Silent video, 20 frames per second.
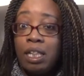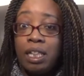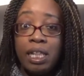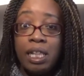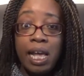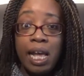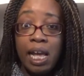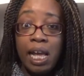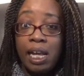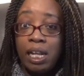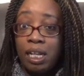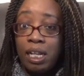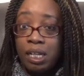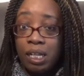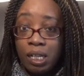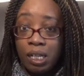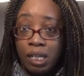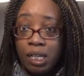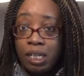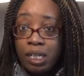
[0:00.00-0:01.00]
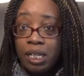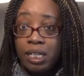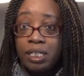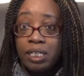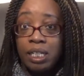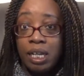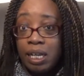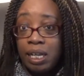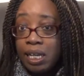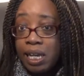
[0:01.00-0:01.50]
then
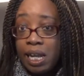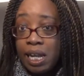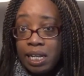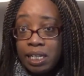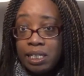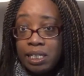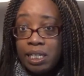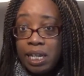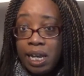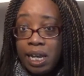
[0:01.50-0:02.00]
it's an